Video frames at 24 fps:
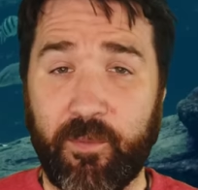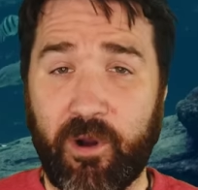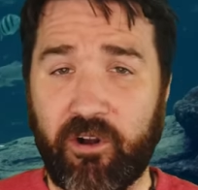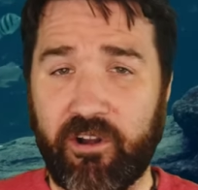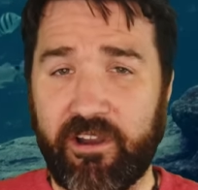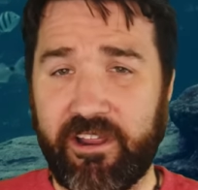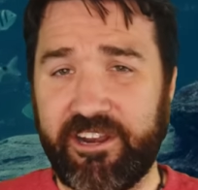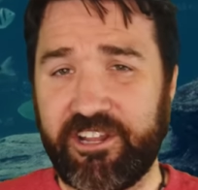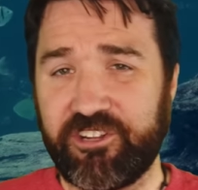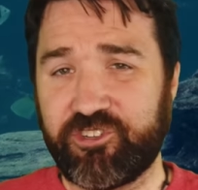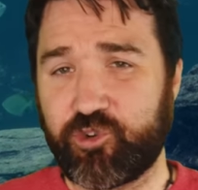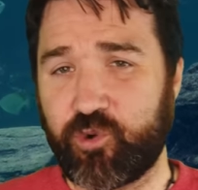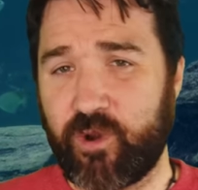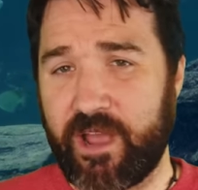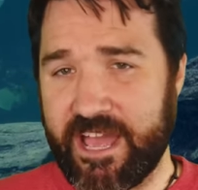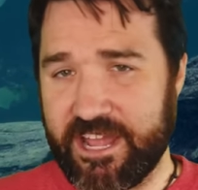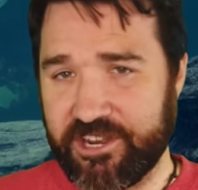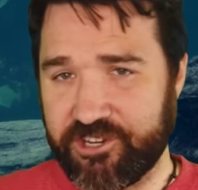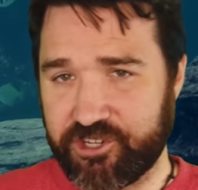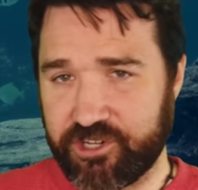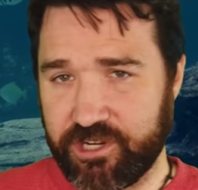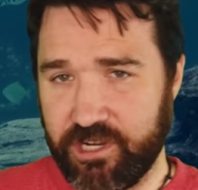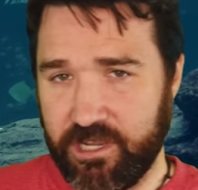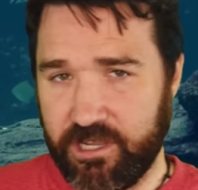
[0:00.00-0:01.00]
The Mariana
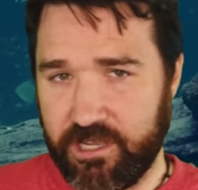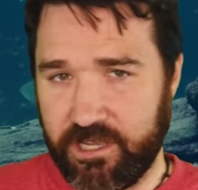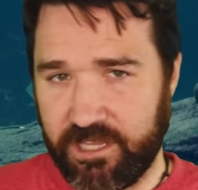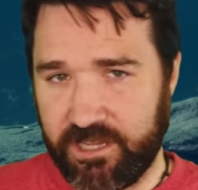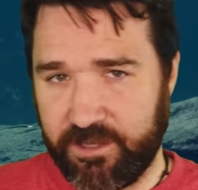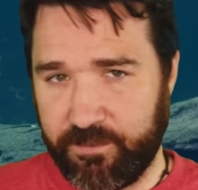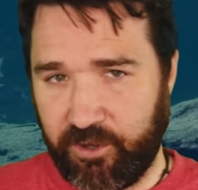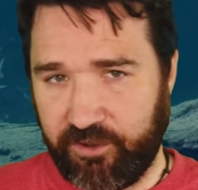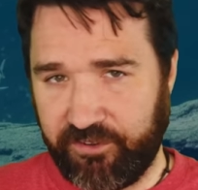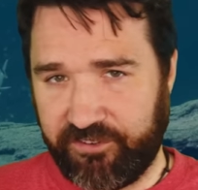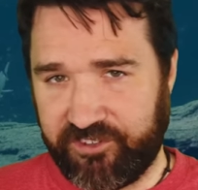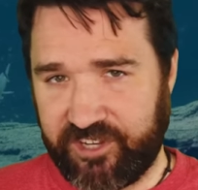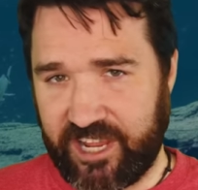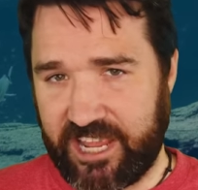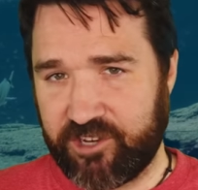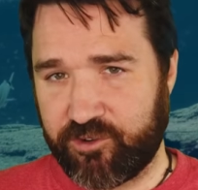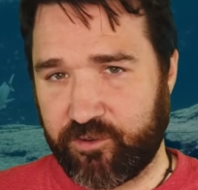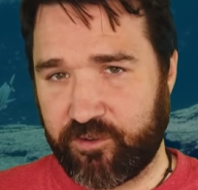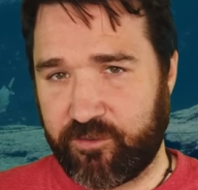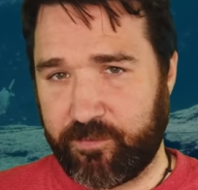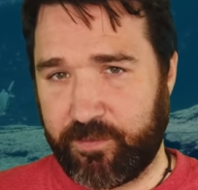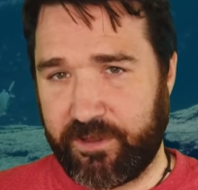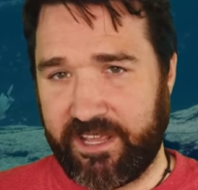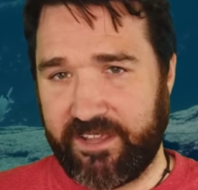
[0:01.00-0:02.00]
Trench, the most
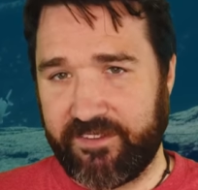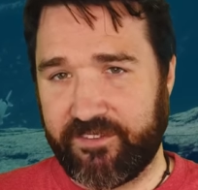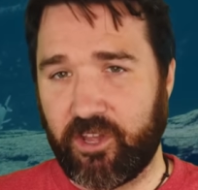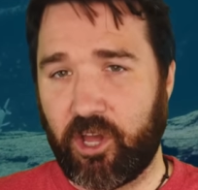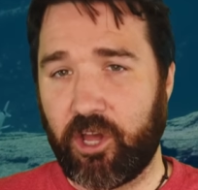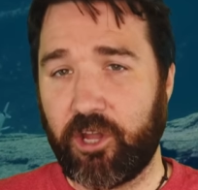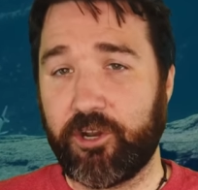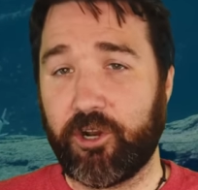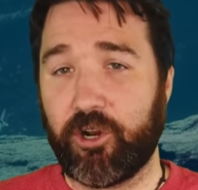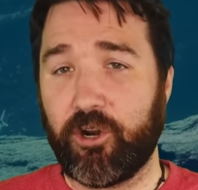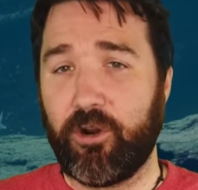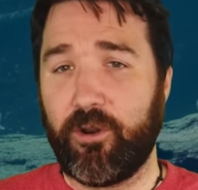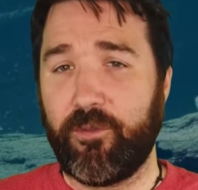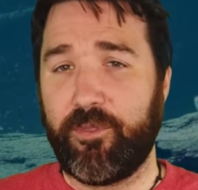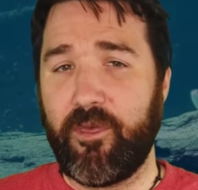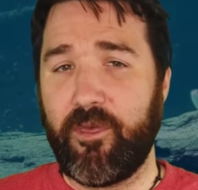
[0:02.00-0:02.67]
dangerous place on